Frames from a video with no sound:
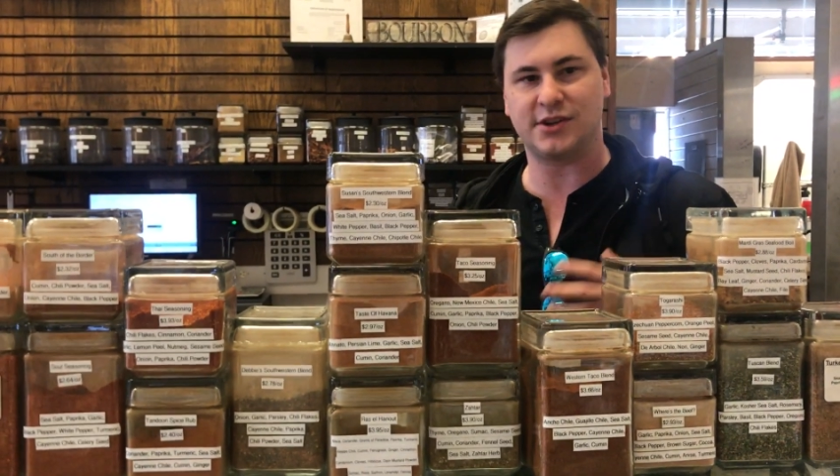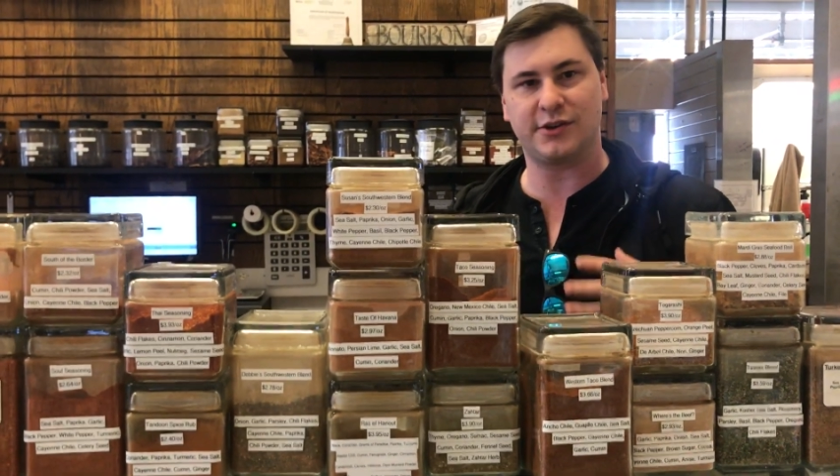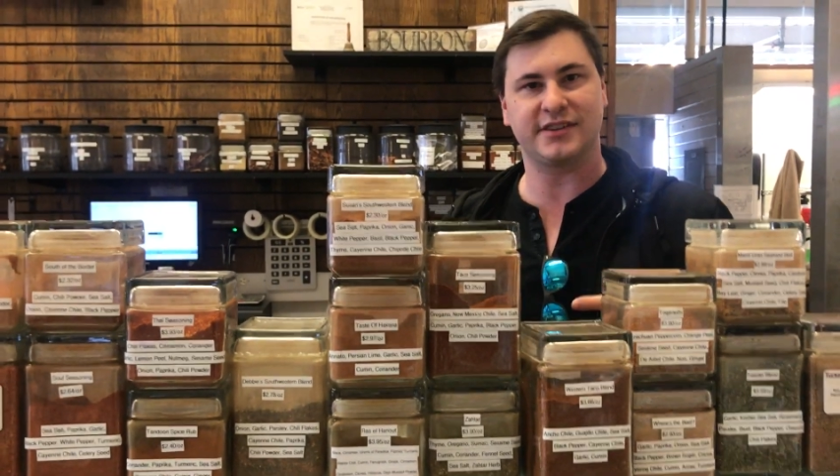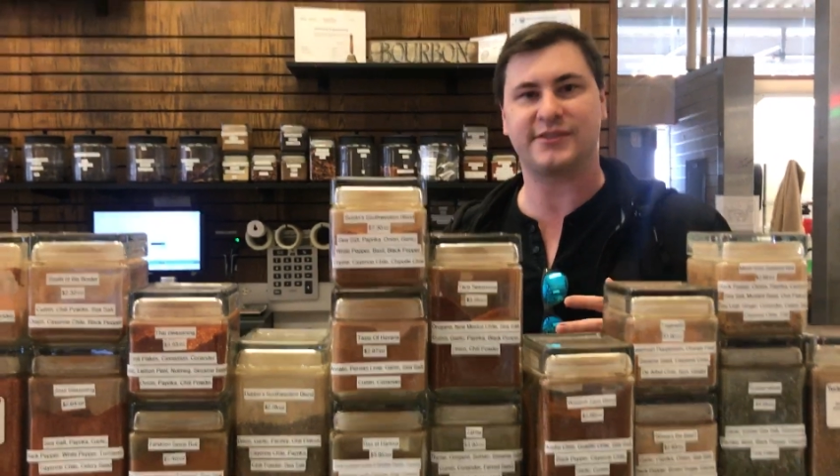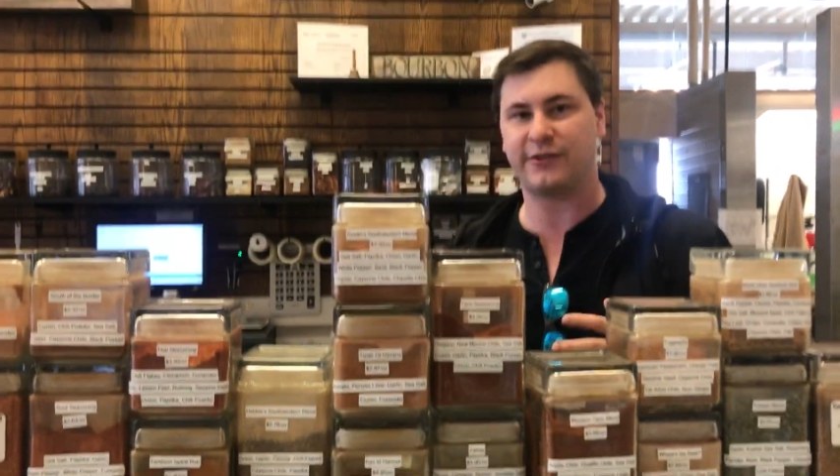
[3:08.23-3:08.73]
all
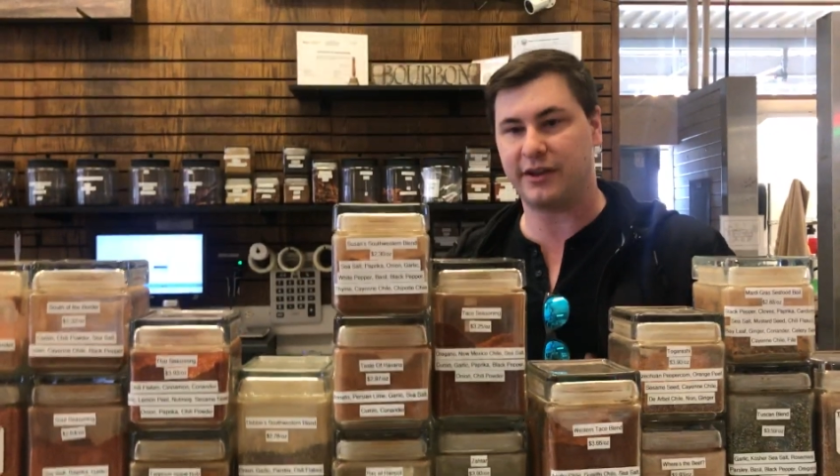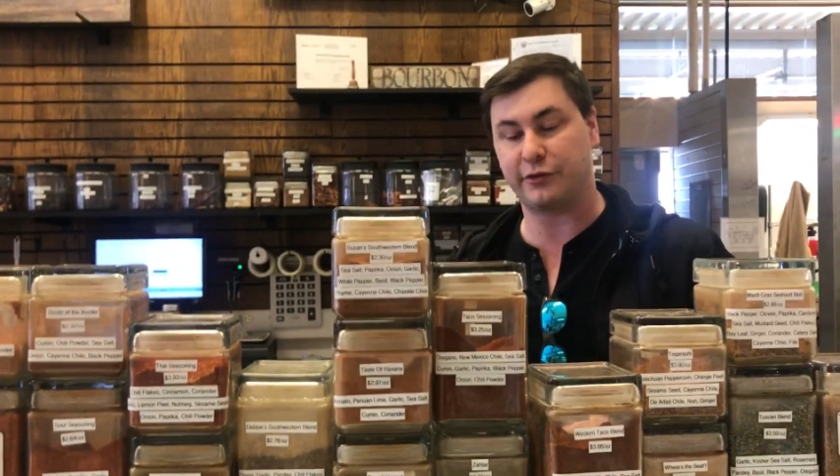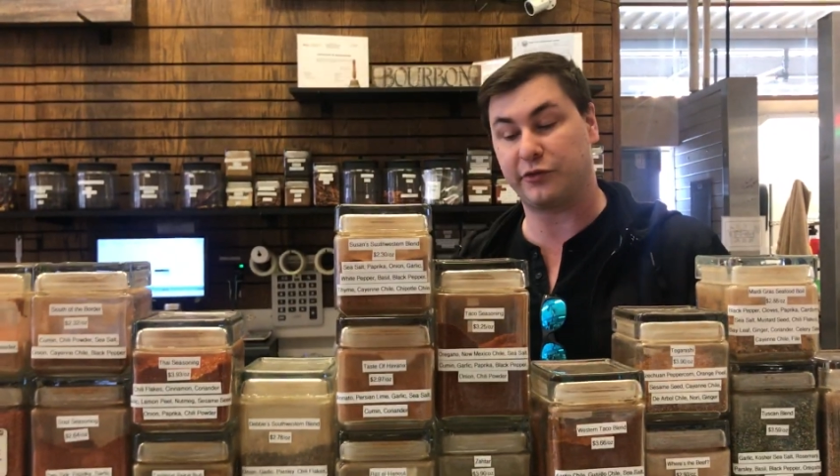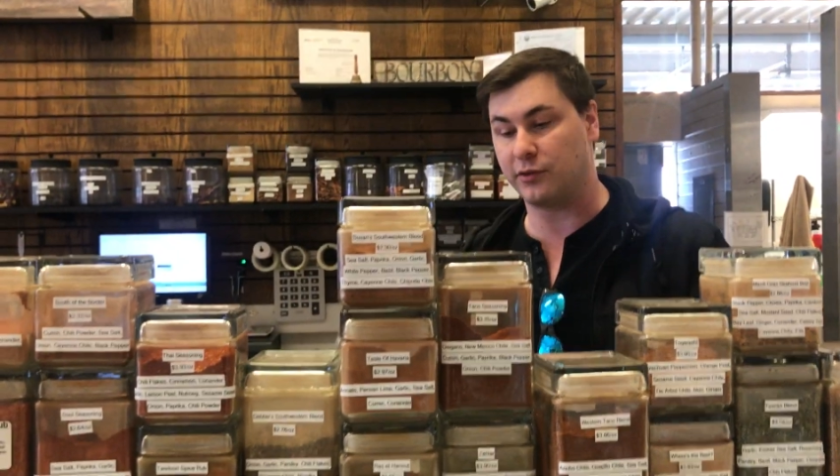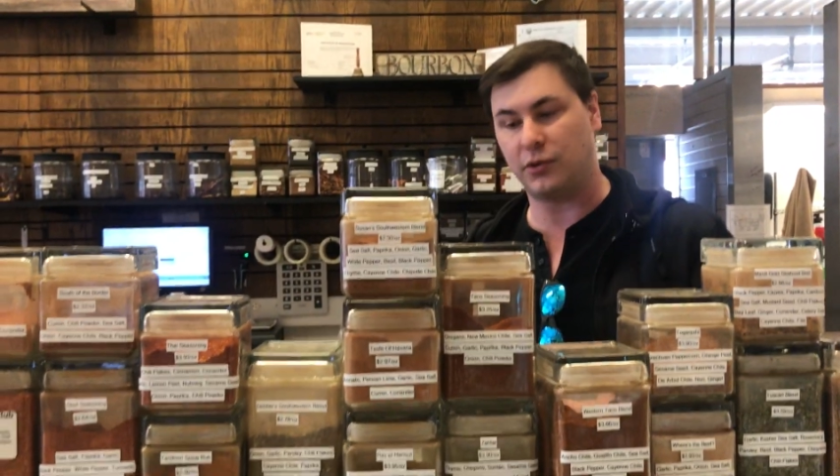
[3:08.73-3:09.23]
this flavor
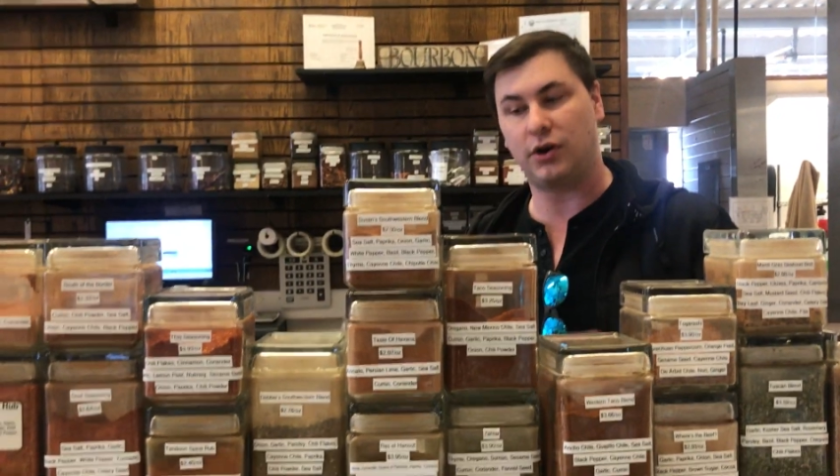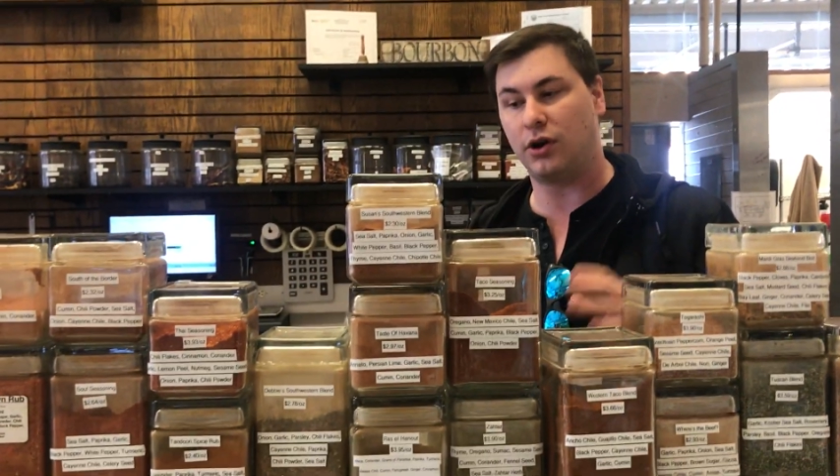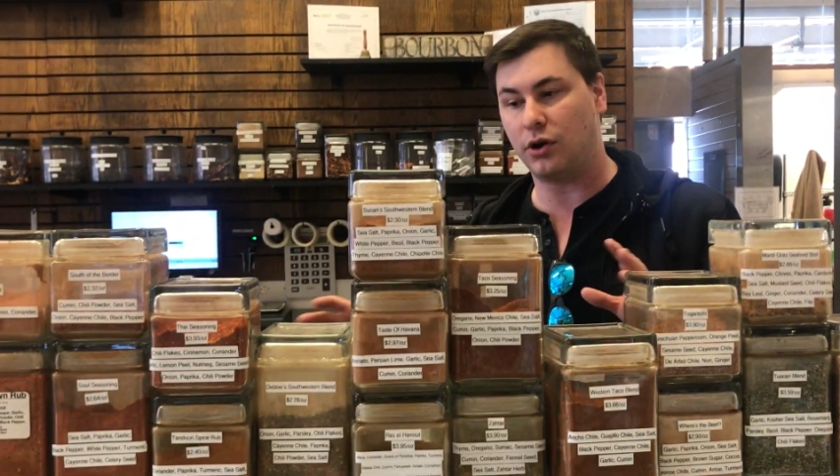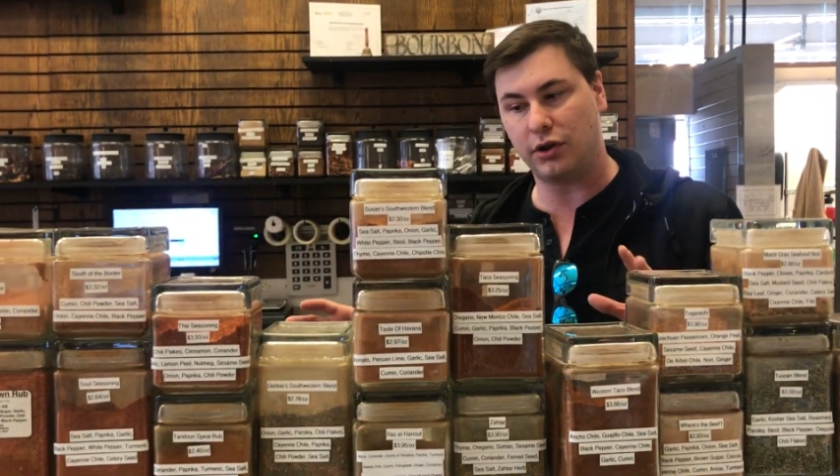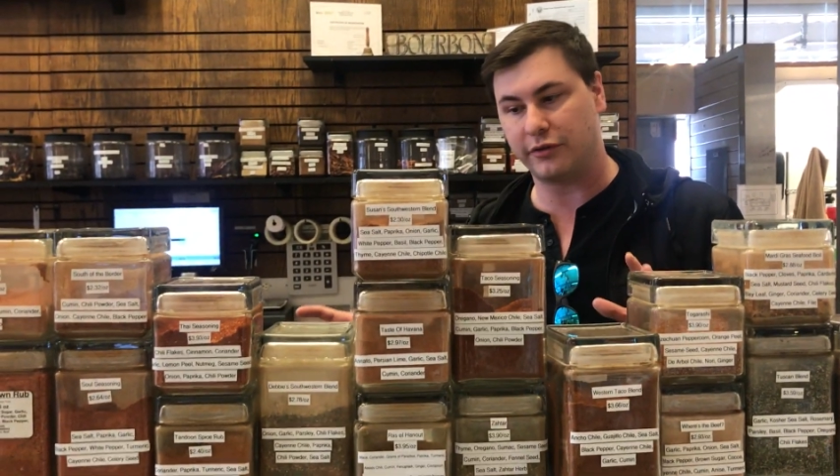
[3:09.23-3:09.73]
from
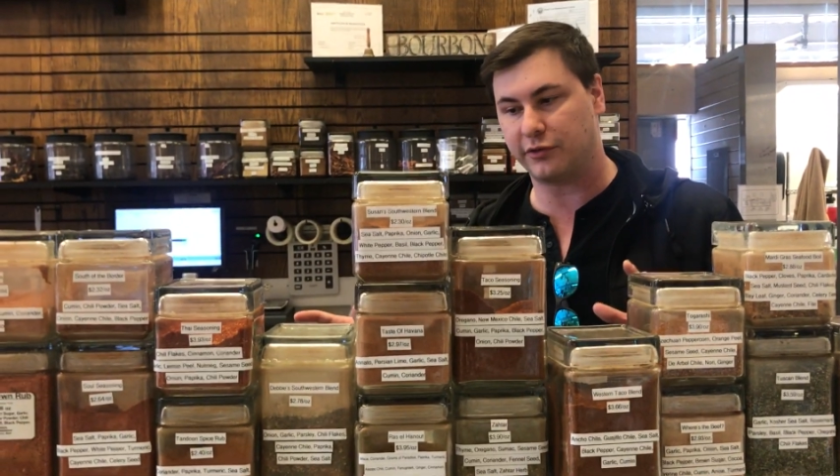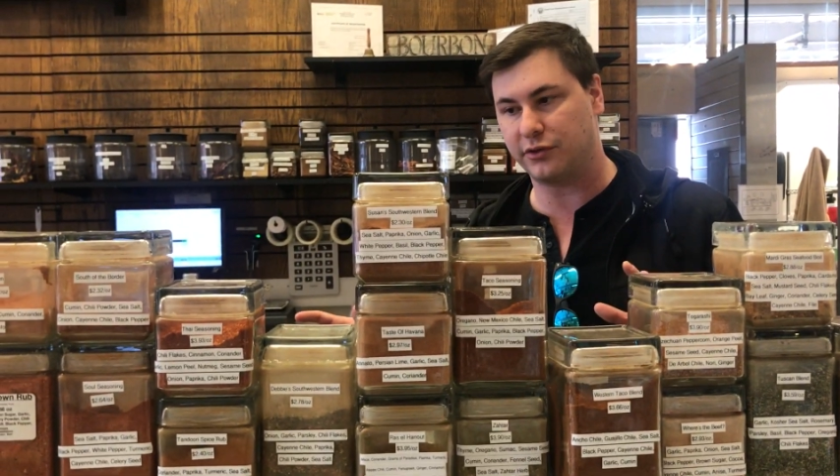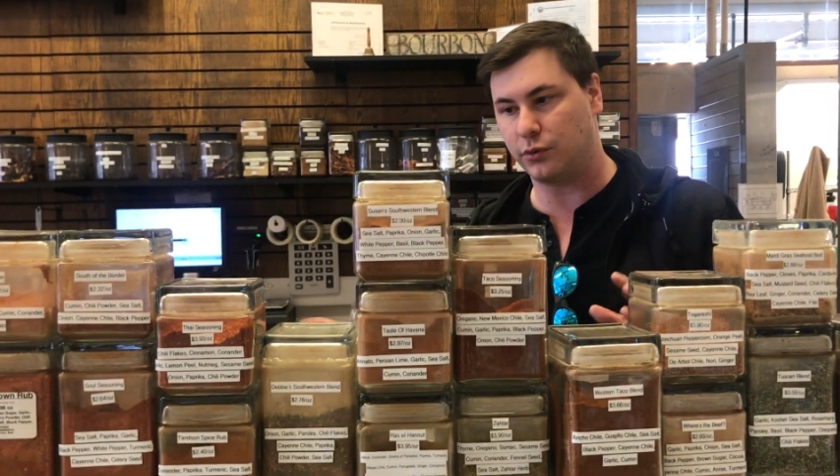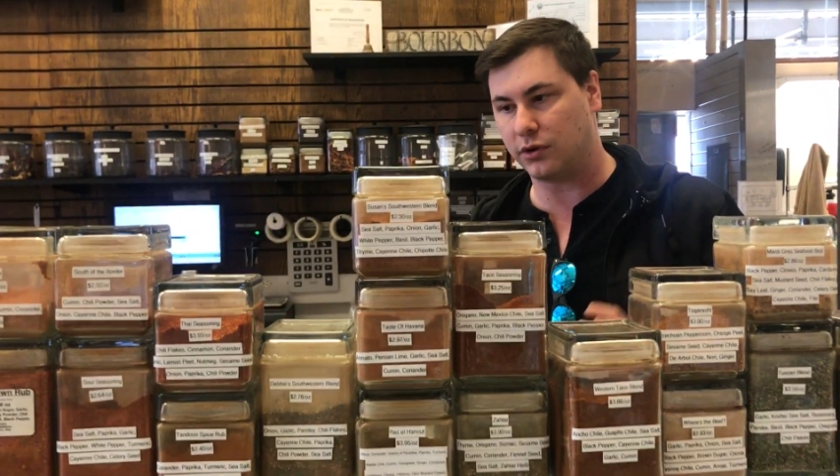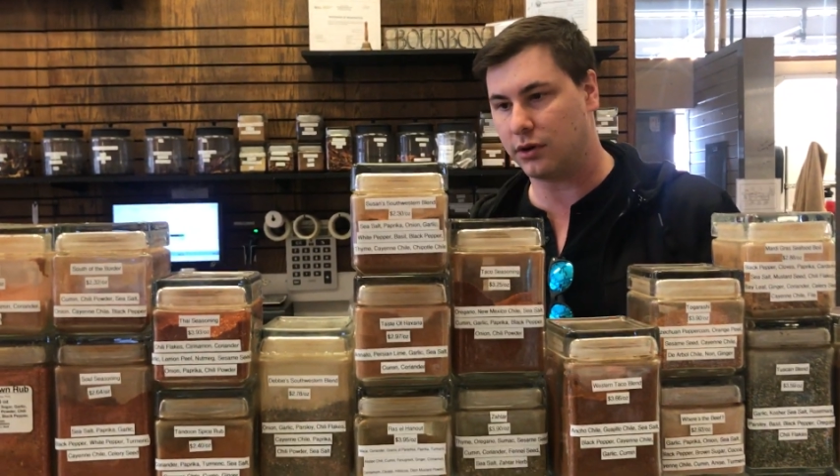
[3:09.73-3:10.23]
all over
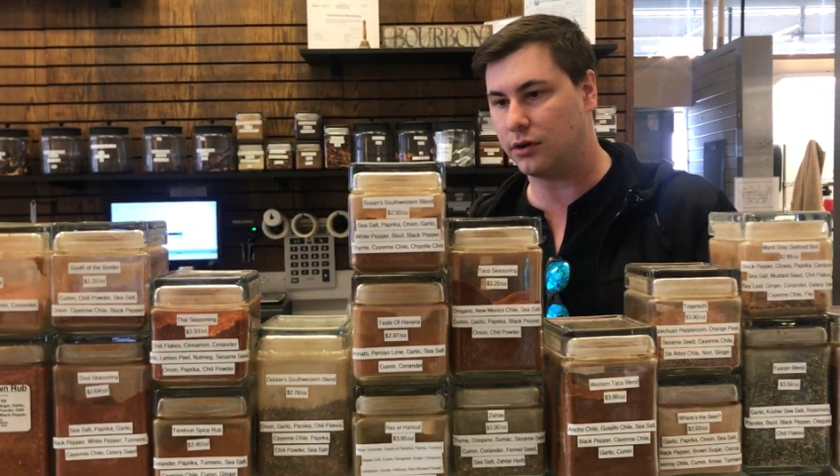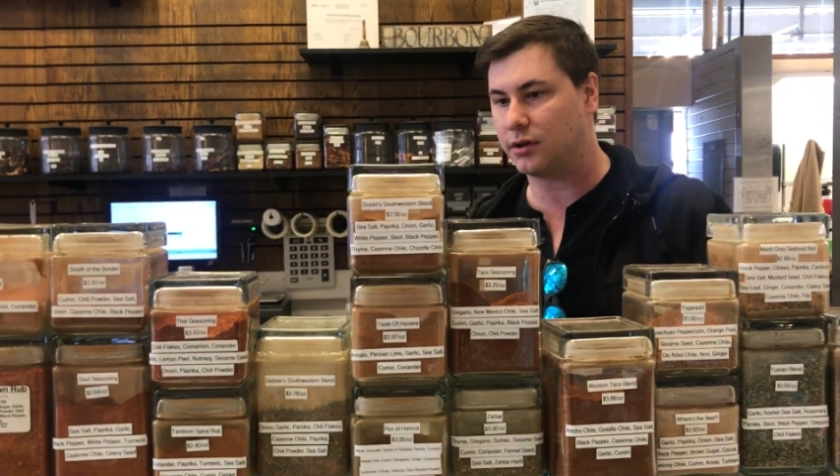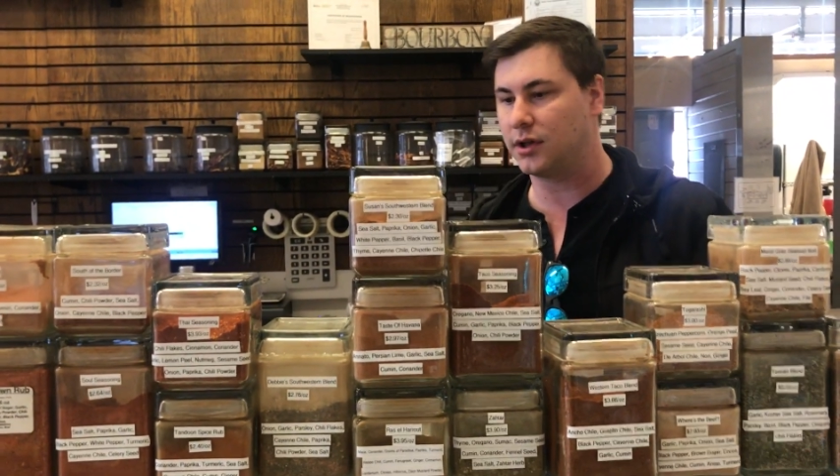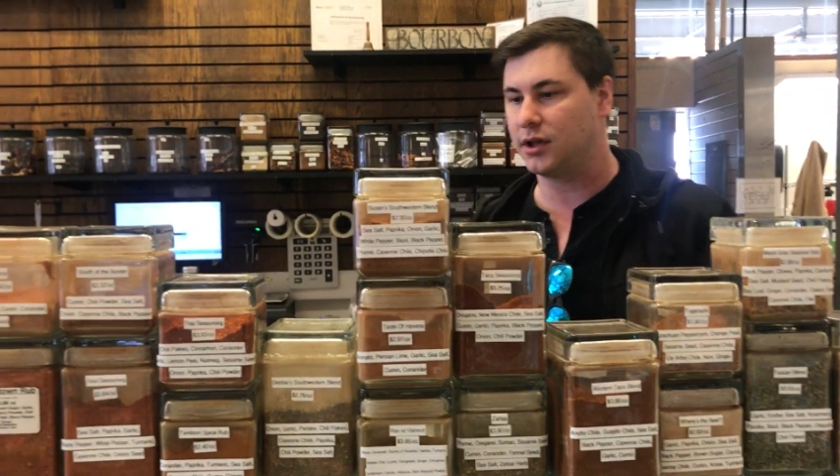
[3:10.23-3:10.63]
the world,